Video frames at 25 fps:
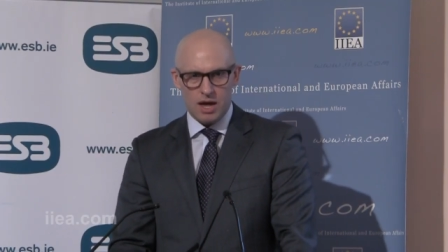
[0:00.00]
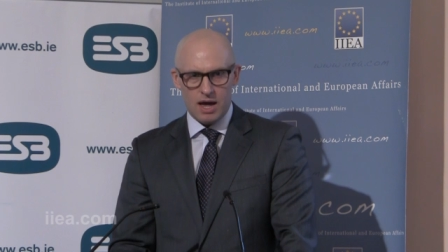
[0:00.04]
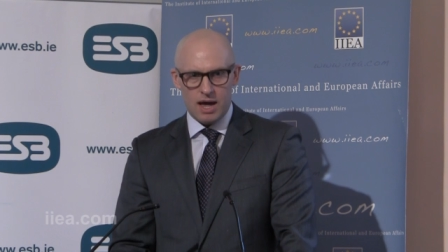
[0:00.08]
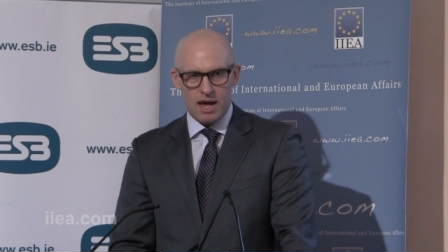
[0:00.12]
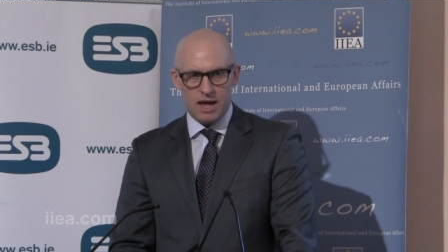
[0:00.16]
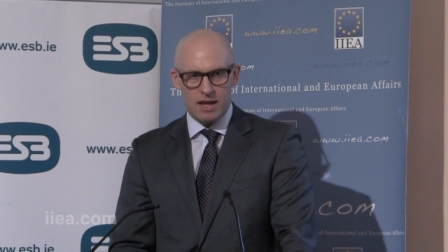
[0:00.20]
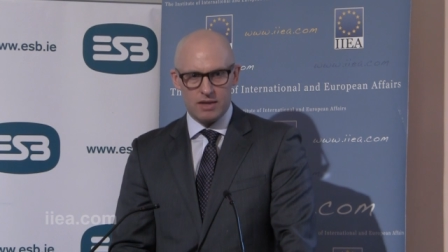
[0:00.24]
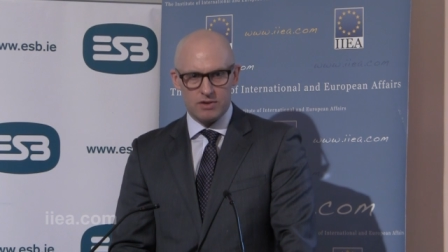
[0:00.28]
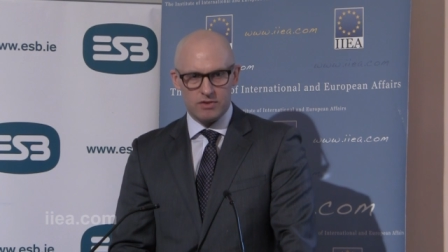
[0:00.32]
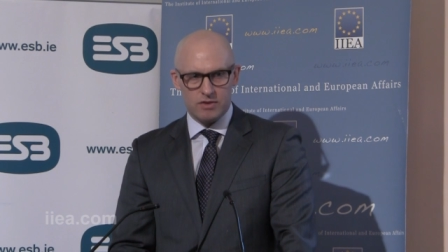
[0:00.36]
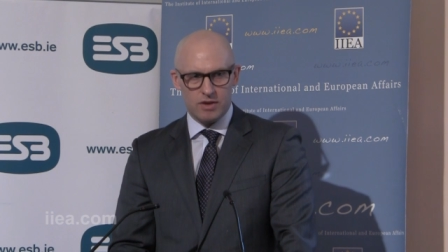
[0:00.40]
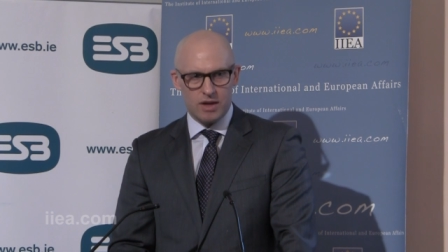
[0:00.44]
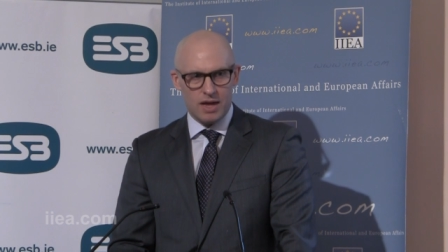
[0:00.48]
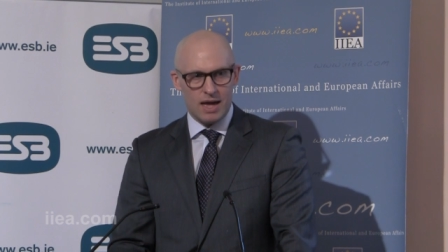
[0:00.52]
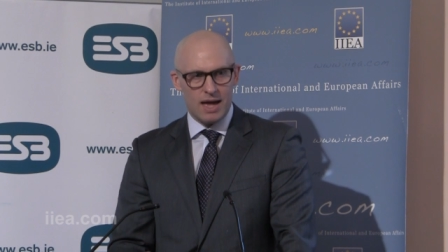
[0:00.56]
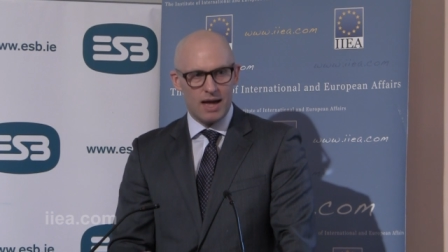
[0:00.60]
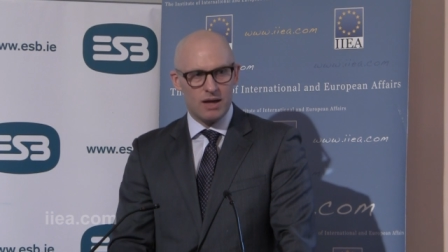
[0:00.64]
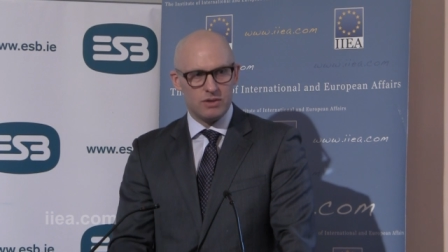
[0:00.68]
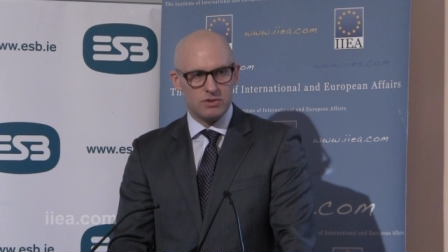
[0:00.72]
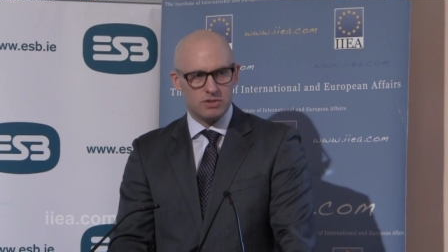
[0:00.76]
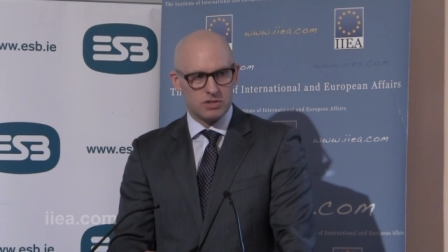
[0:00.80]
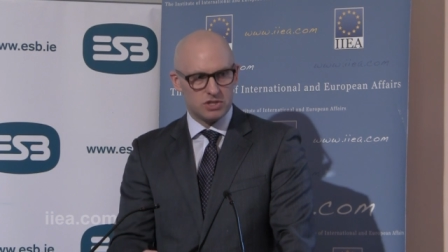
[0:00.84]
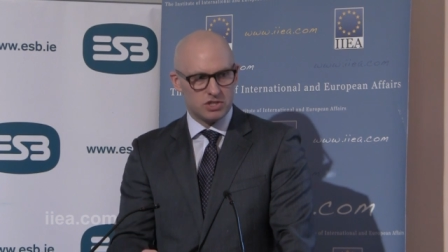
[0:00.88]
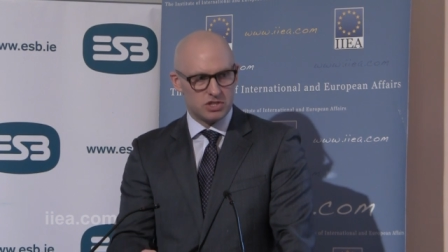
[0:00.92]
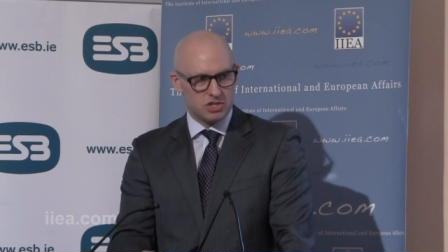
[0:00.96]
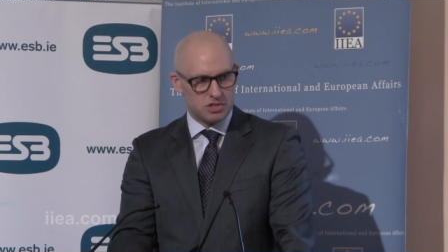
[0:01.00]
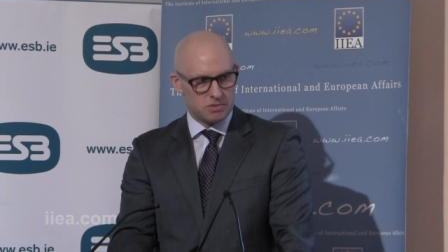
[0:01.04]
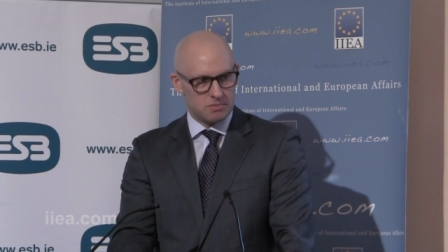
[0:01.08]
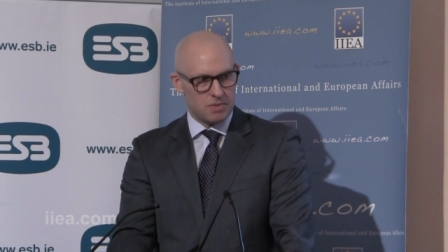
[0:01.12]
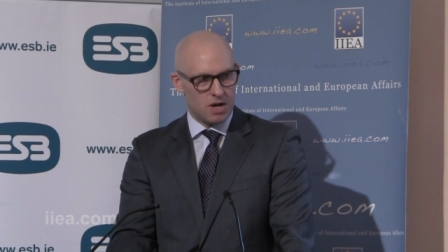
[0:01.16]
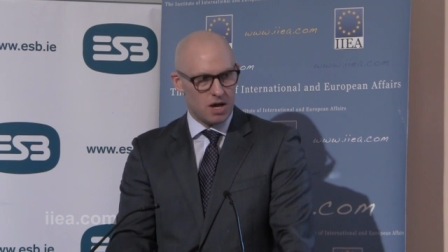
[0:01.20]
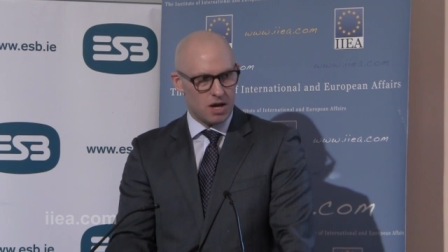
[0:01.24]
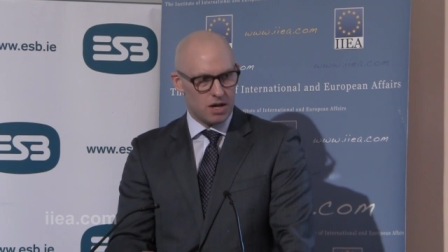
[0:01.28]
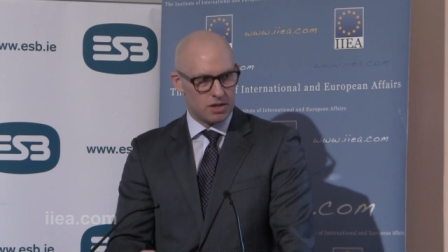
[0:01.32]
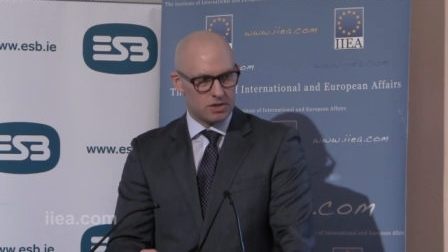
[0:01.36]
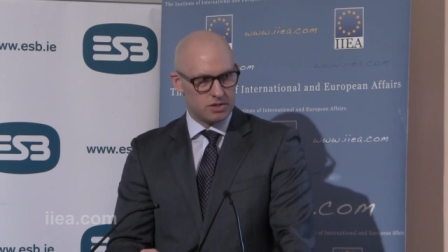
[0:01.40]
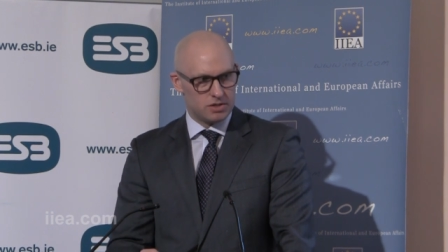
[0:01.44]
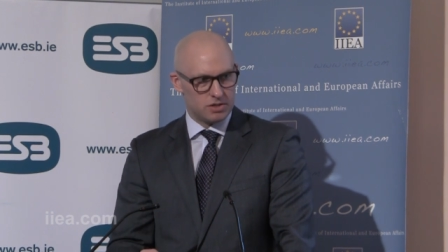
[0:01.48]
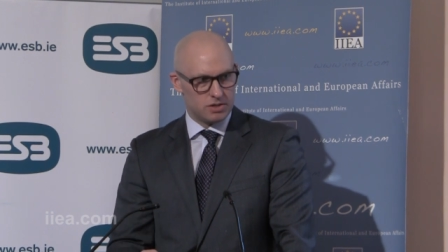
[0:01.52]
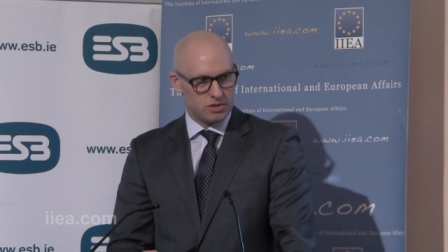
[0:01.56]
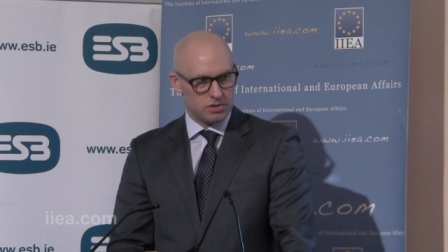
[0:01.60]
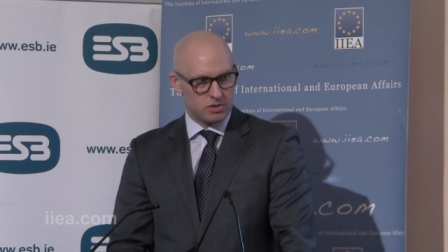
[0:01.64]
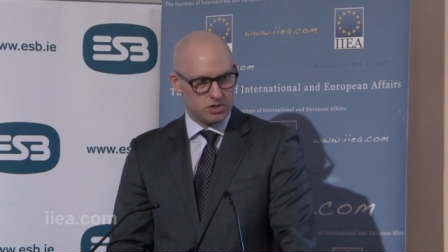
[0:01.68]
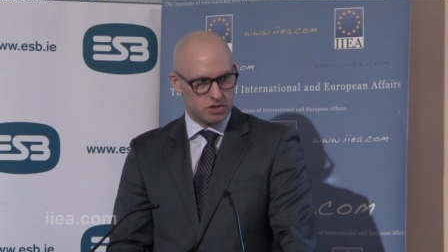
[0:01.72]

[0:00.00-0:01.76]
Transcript: And how does smart